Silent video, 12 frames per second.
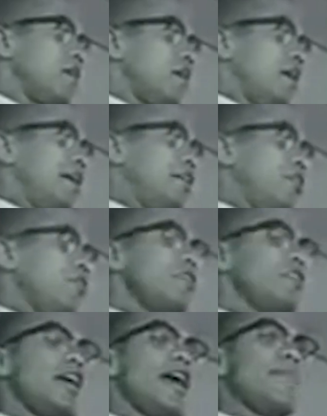and
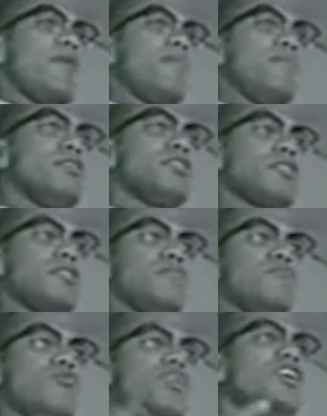continued addressing a
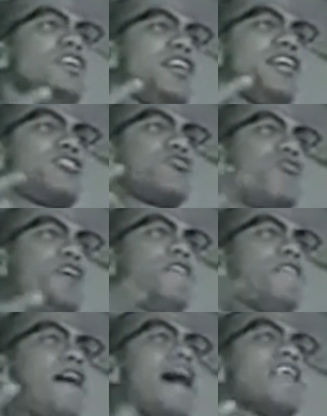wide variety of
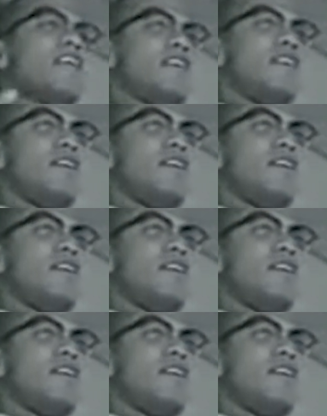audiences.